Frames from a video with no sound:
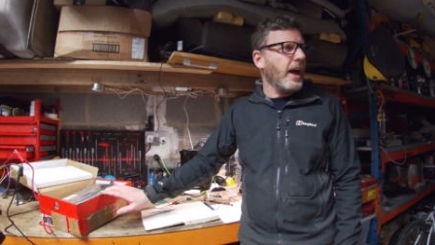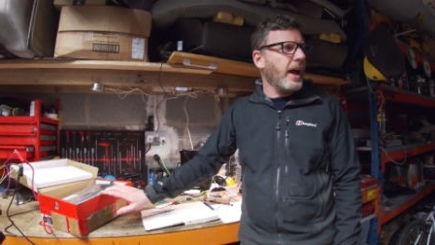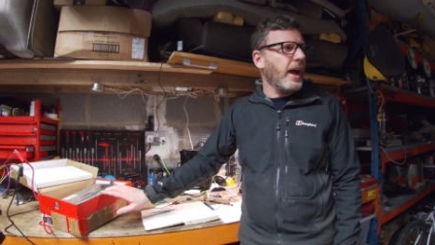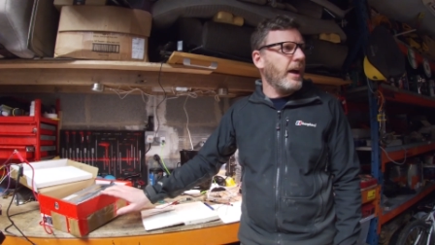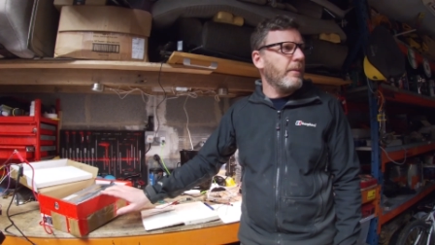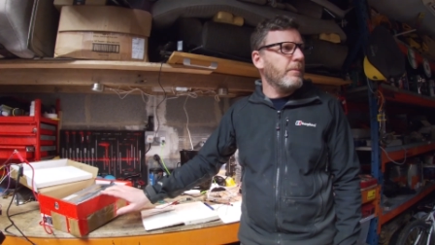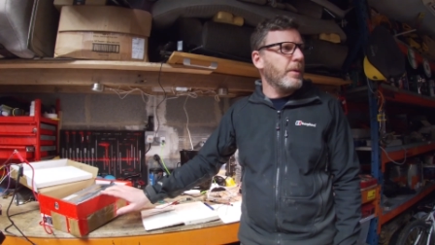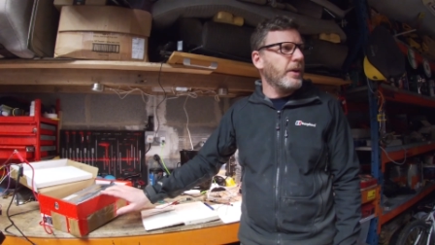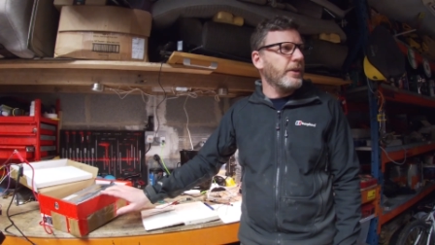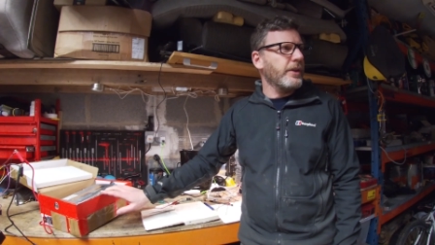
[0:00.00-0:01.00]

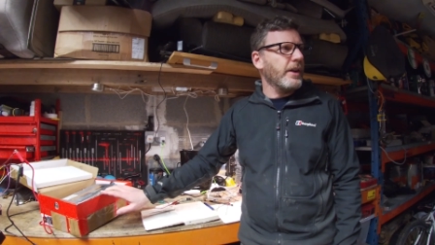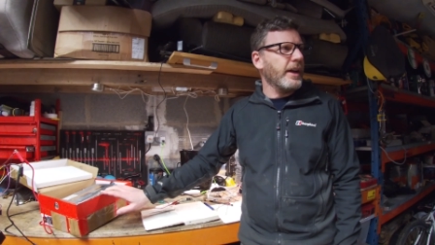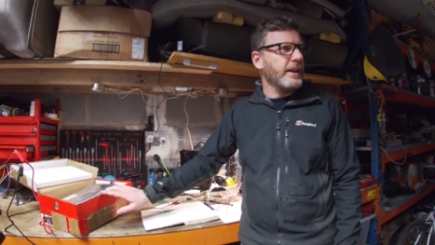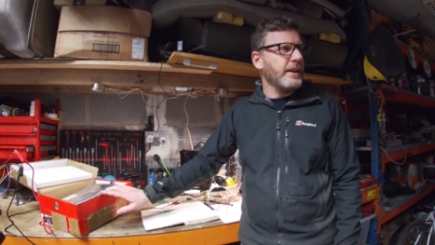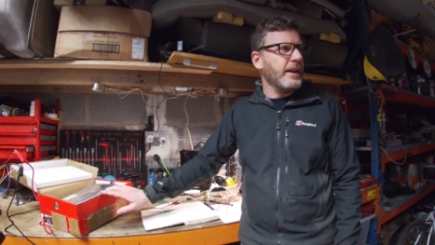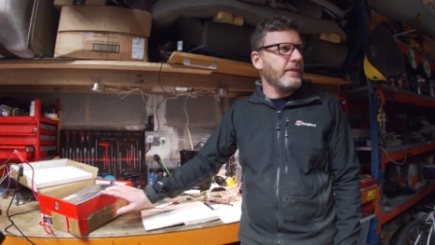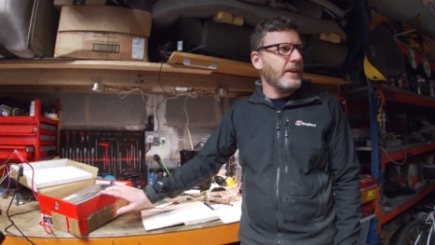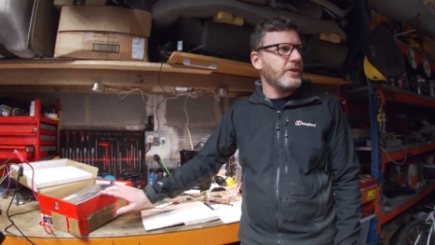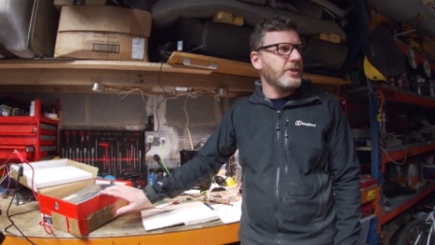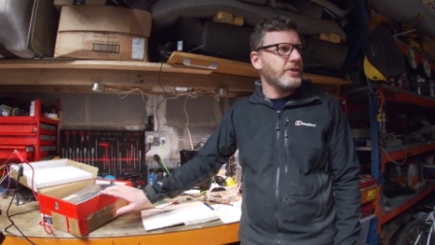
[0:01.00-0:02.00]
But I can get
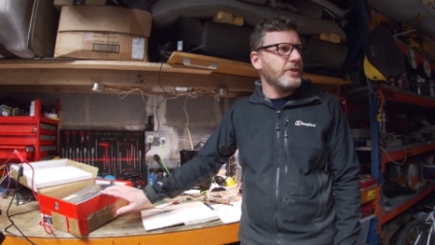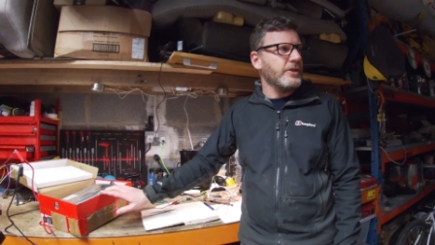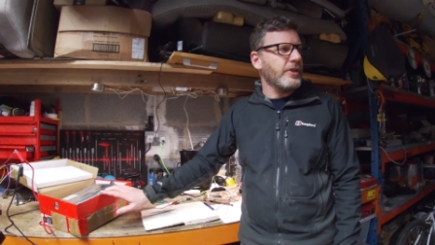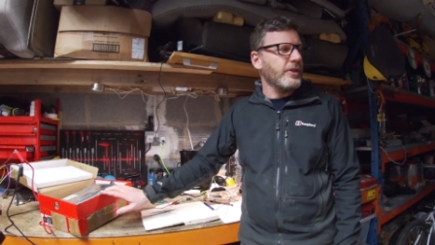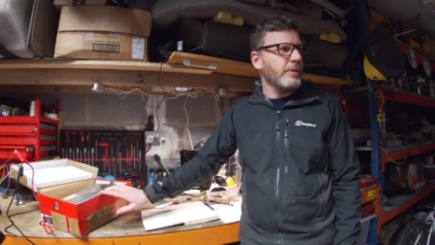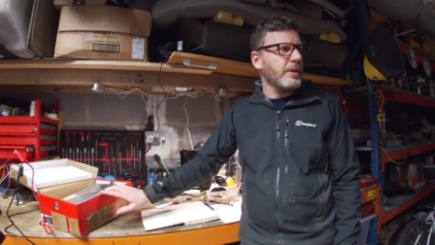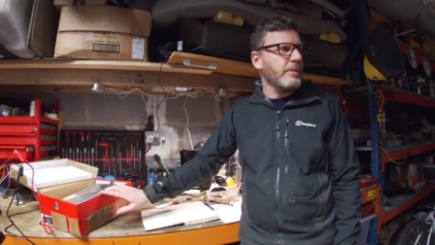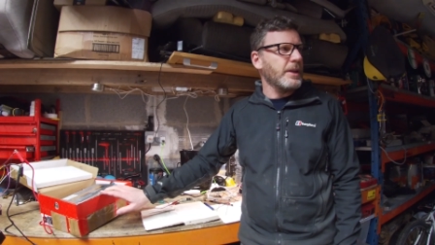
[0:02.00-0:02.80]
that done during the summer.